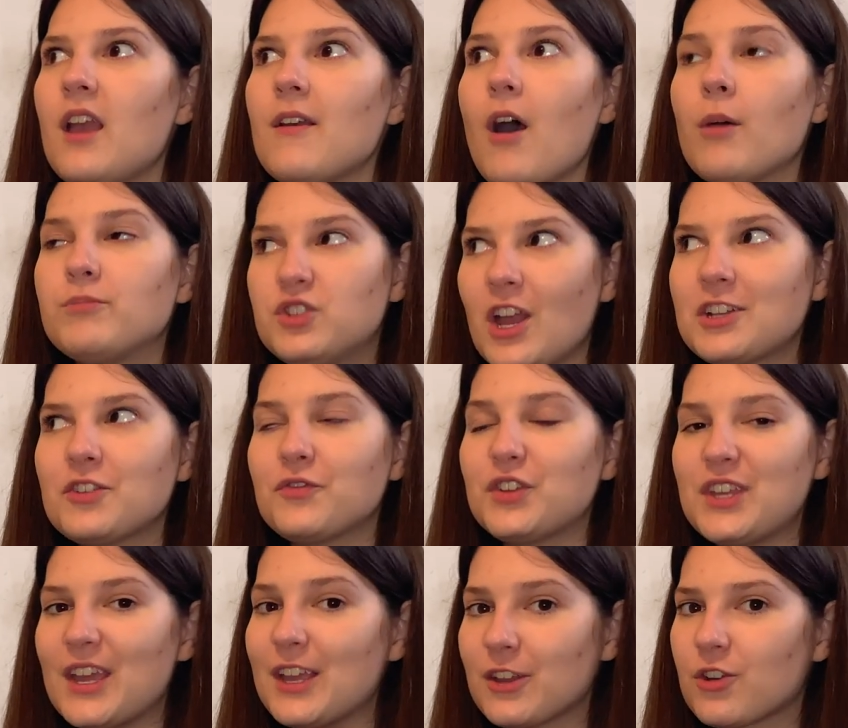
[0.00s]

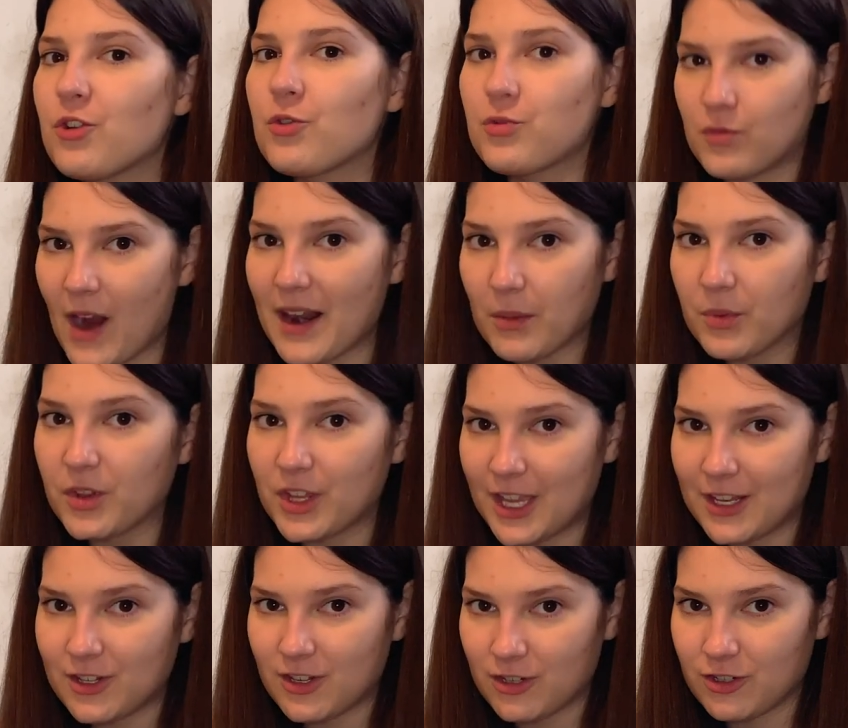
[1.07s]
objectively incredible
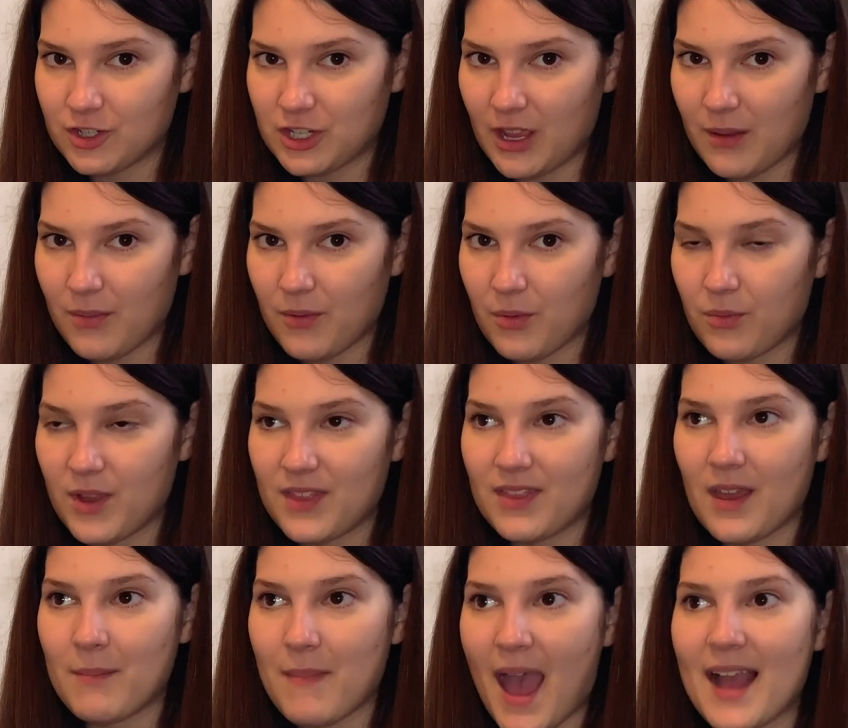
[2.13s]
internship with
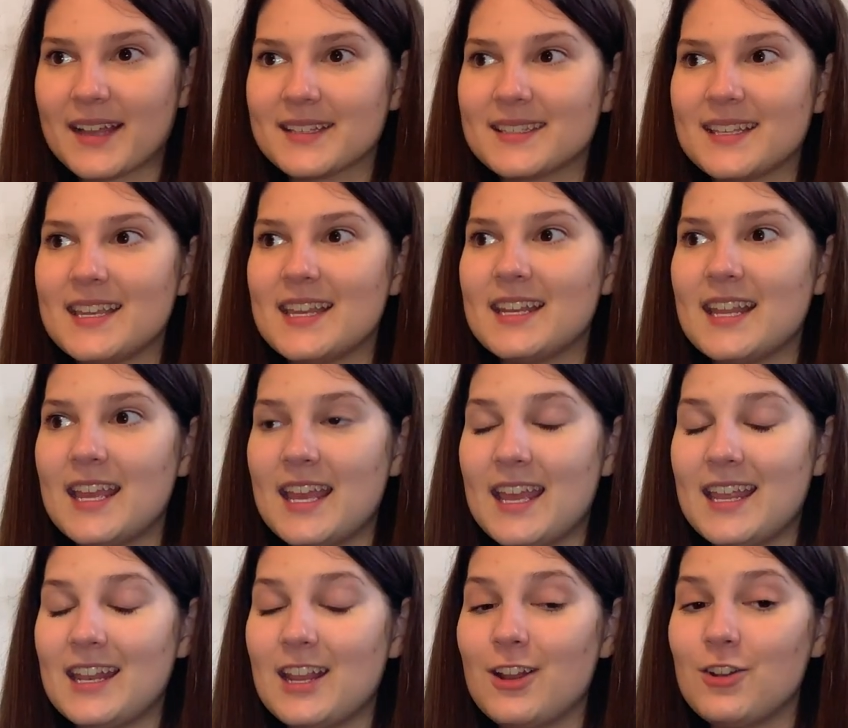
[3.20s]
a magazine
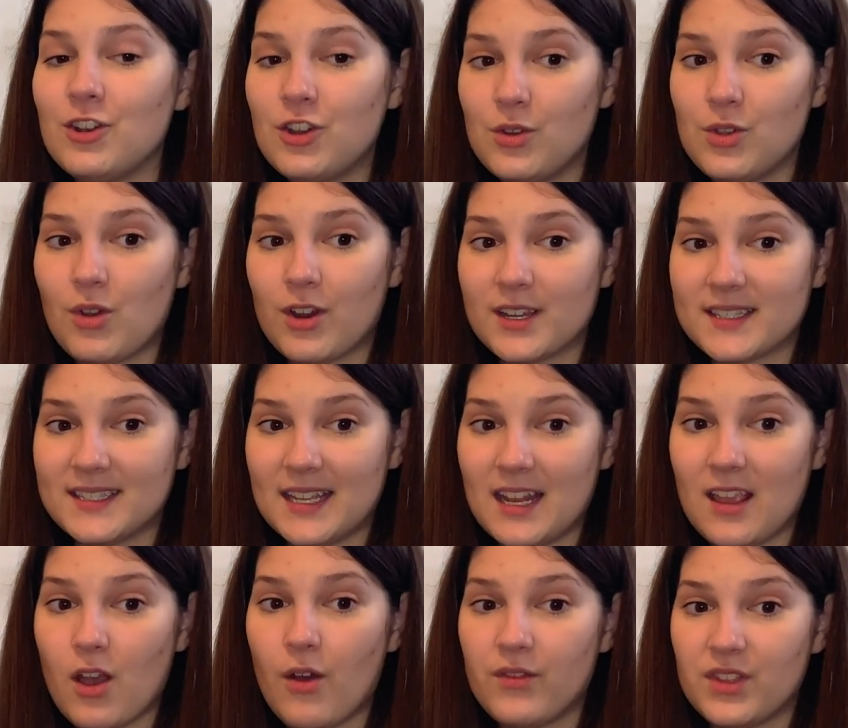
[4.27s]
in New York
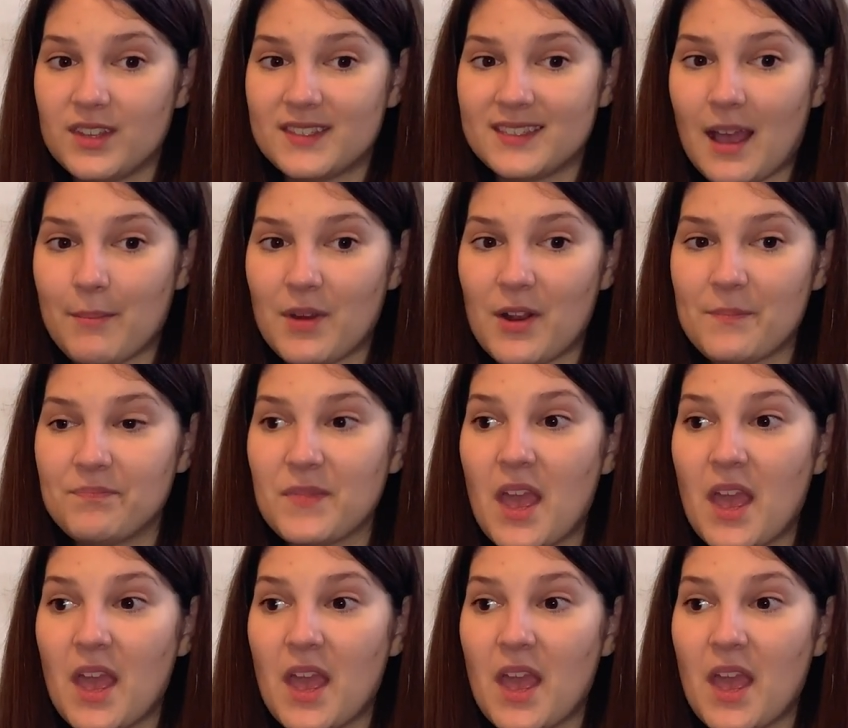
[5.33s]
City over the summer.